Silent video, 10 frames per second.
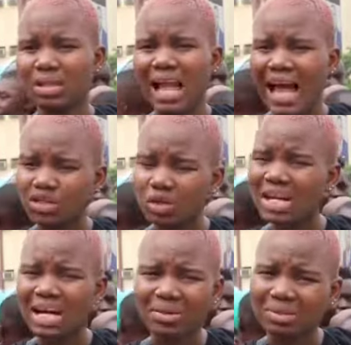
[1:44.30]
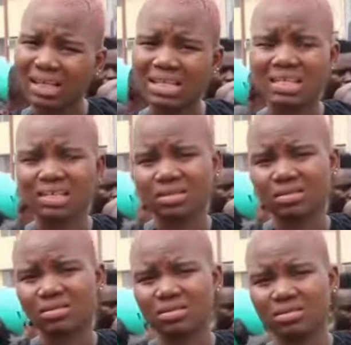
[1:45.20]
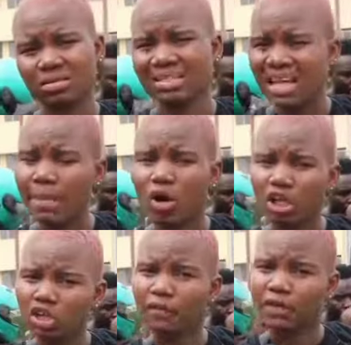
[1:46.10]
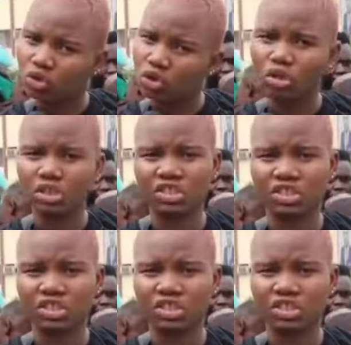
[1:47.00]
I studied accountancy in Yaba College of Technology.